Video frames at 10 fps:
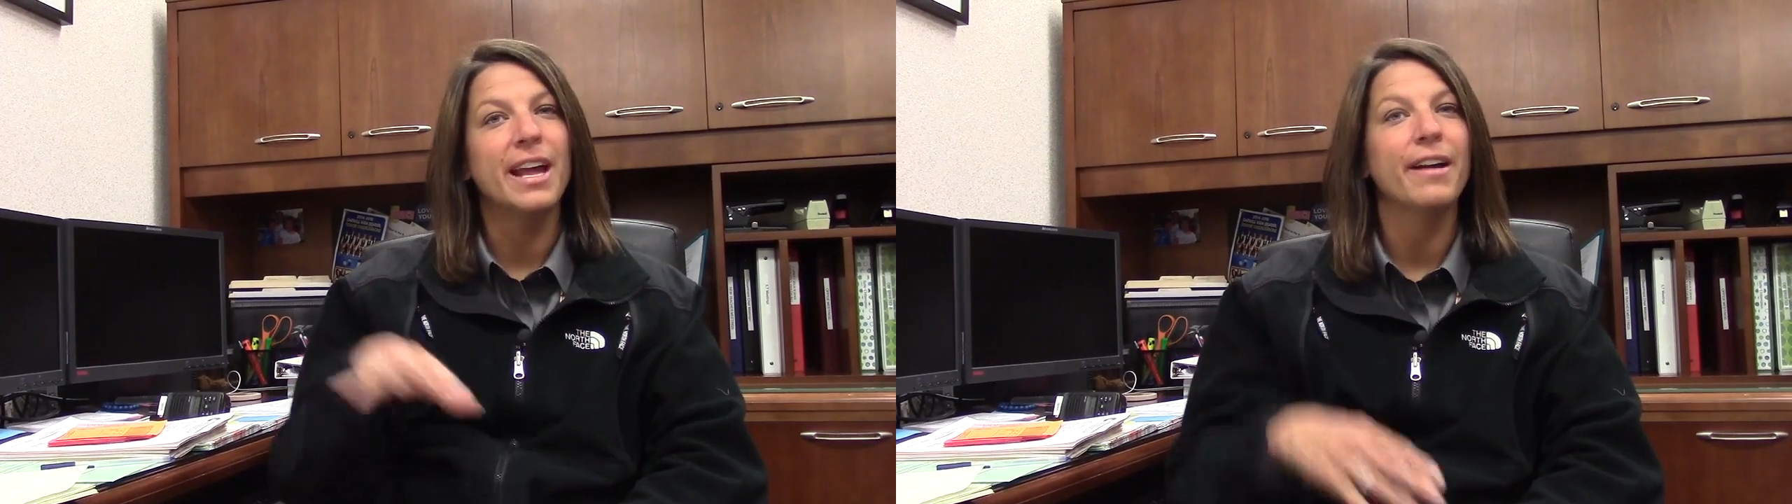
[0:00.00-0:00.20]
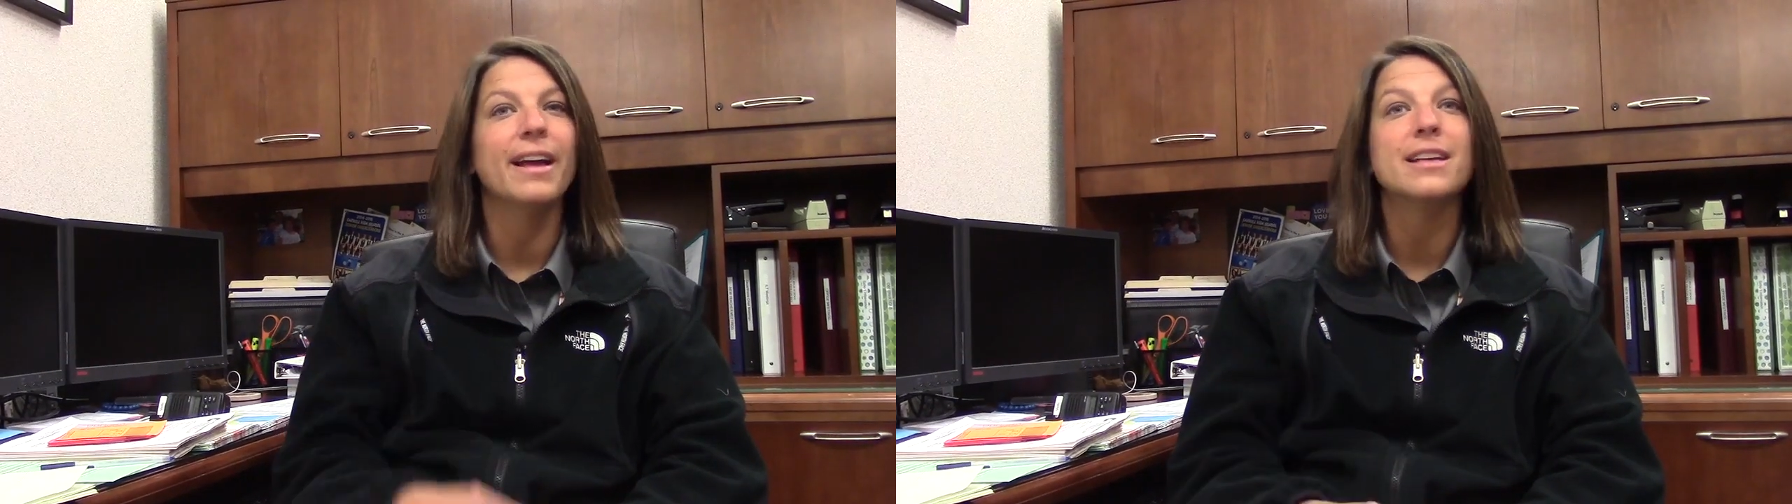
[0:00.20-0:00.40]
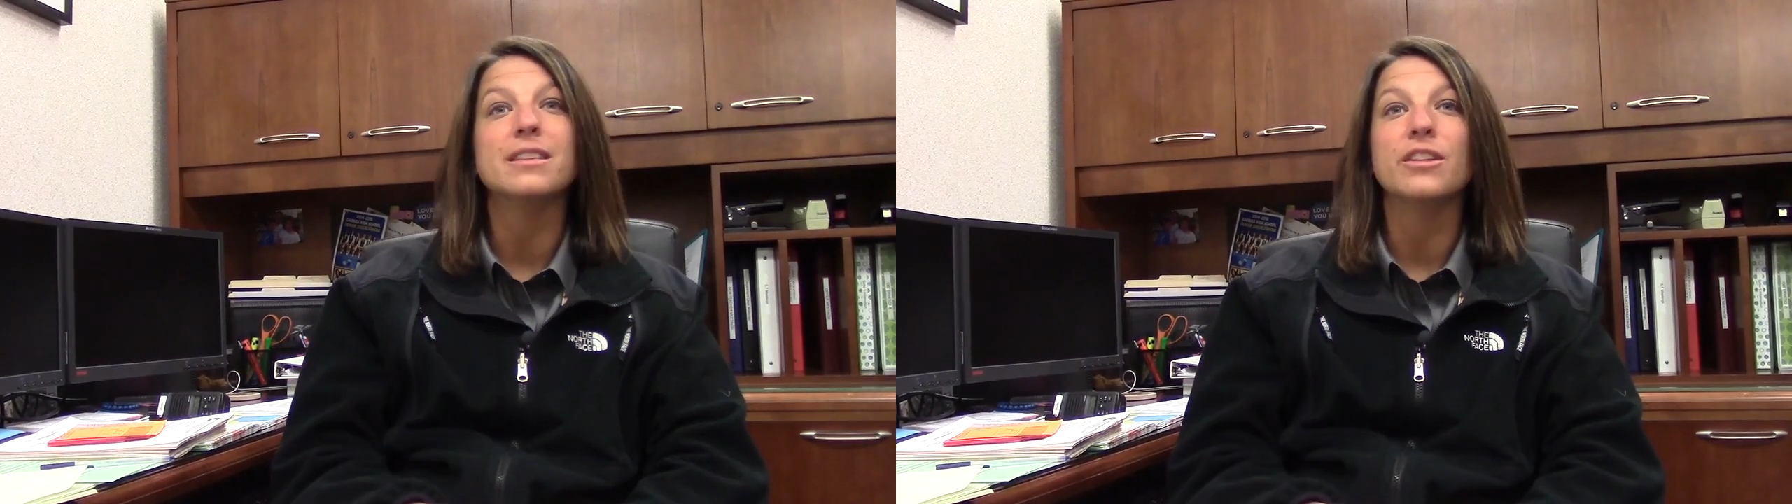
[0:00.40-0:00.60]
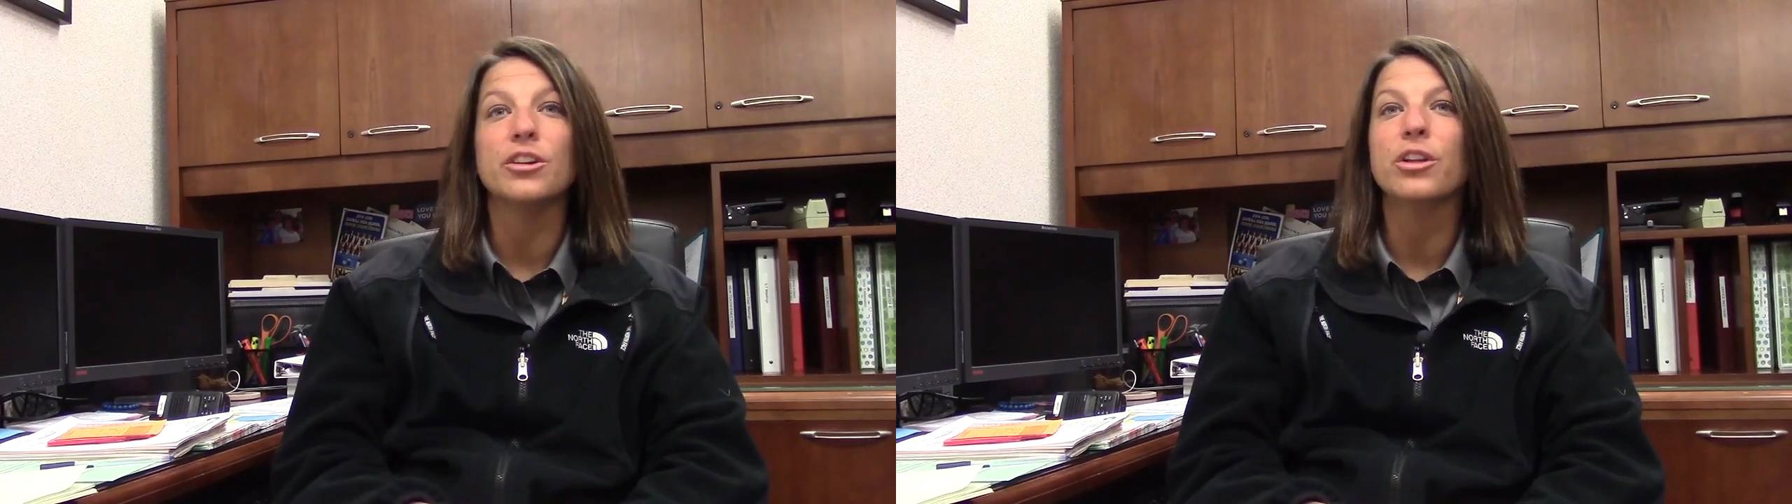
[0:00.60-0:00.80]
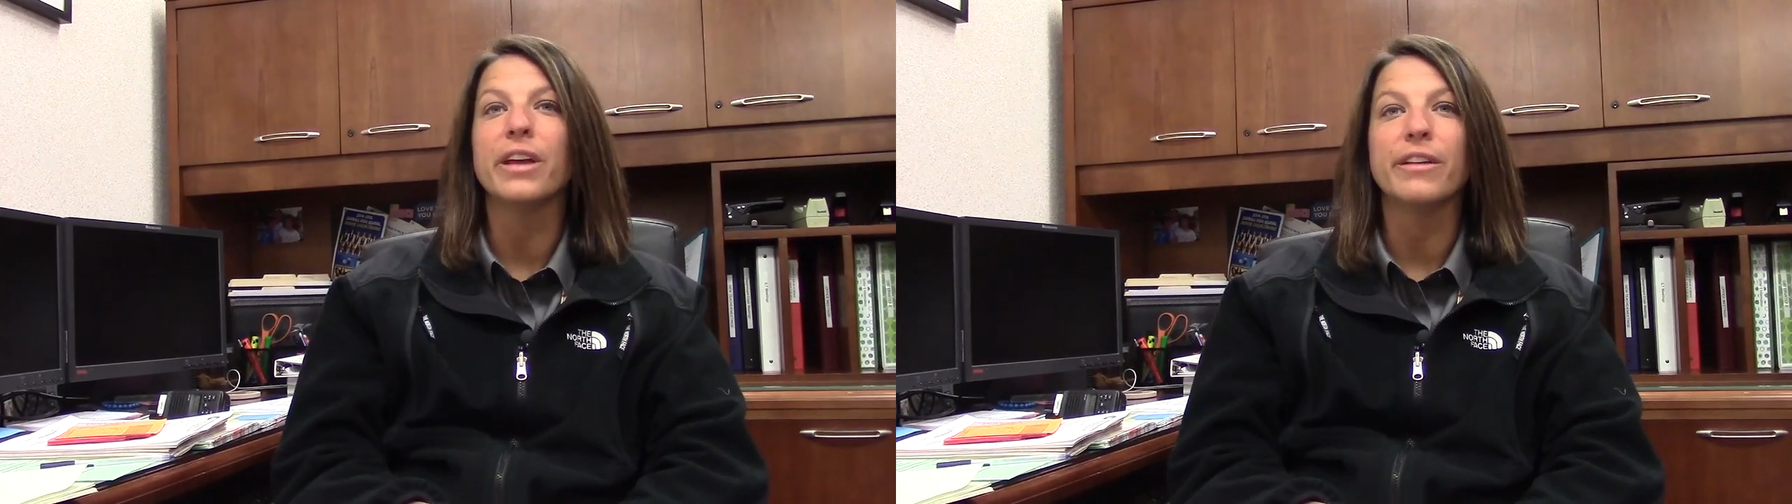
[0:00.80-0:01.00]
areas and they're
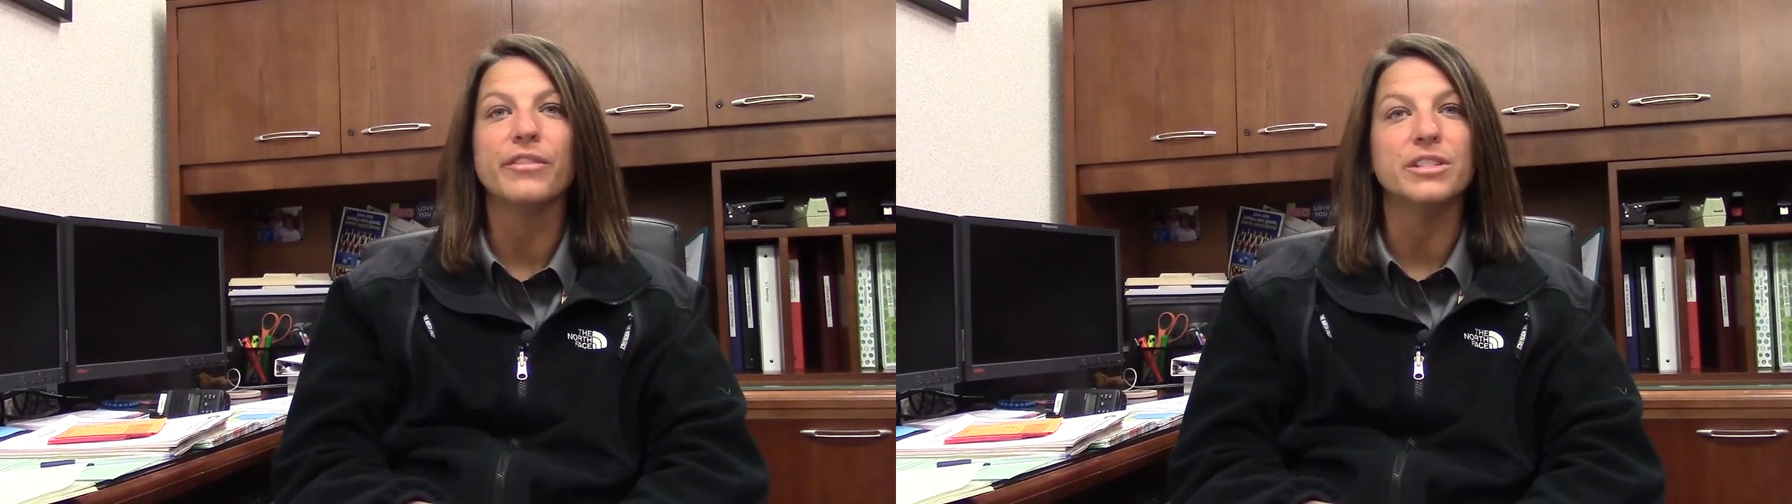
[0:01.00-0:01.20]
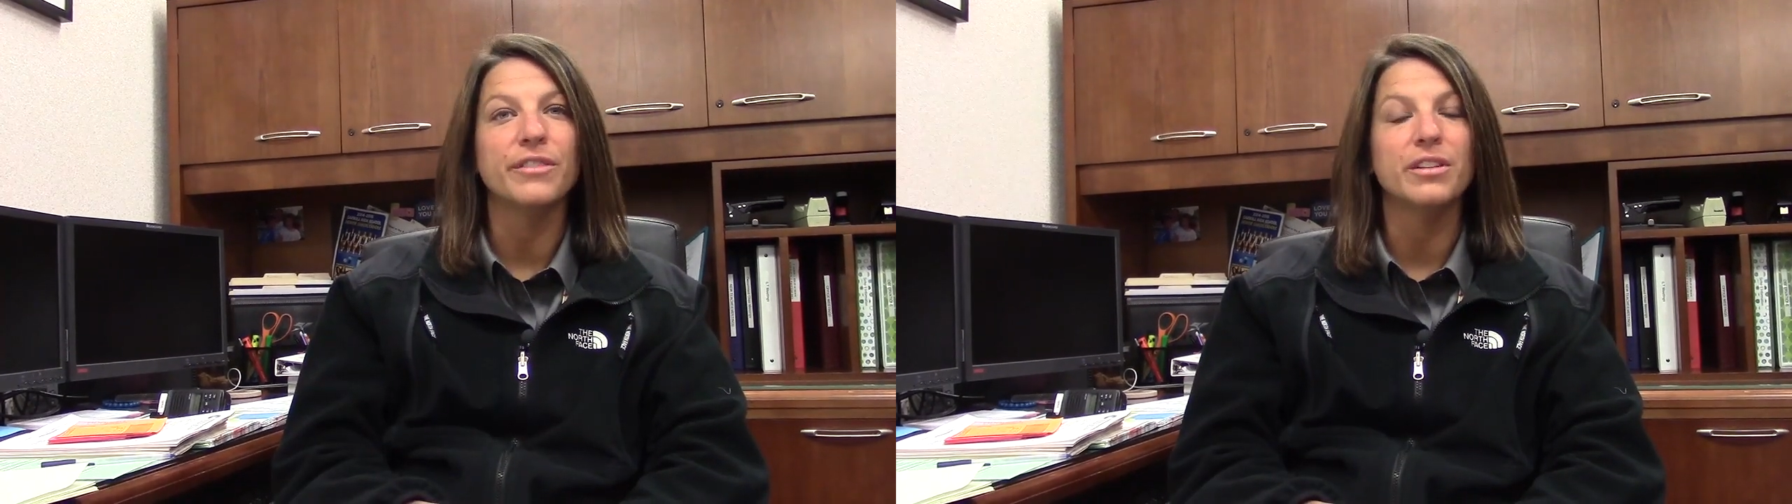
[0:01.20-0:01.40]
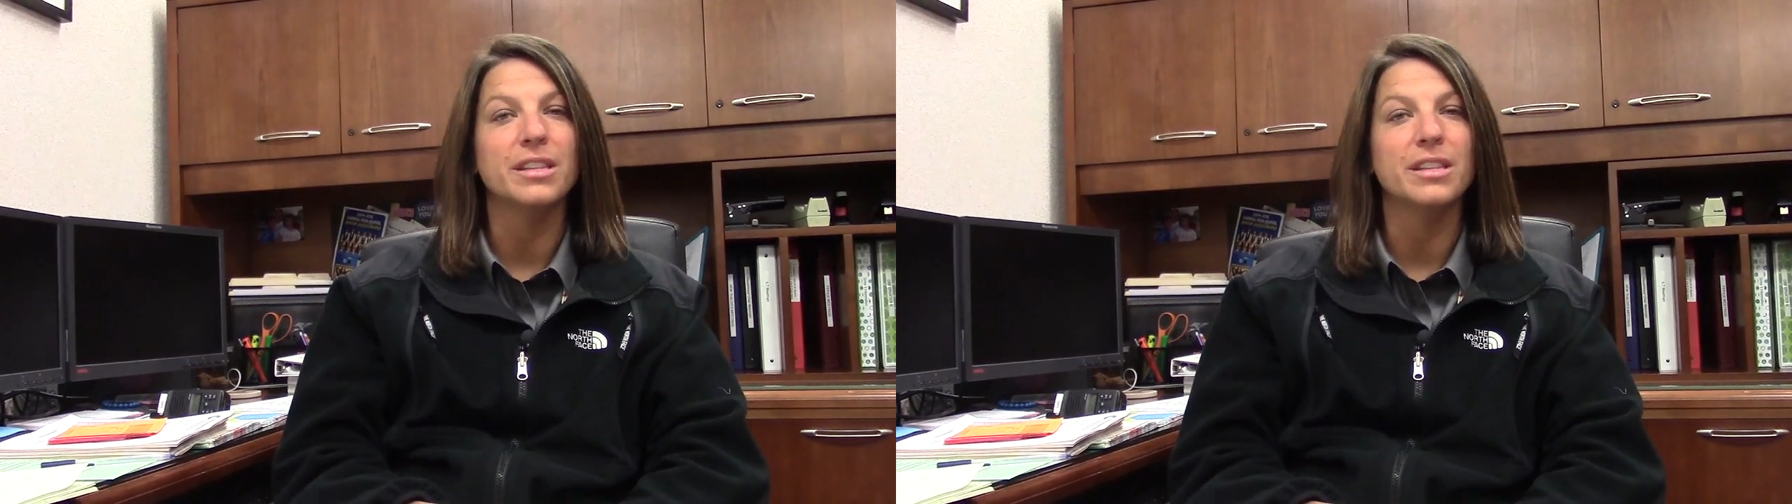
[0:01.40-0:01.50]
looking for different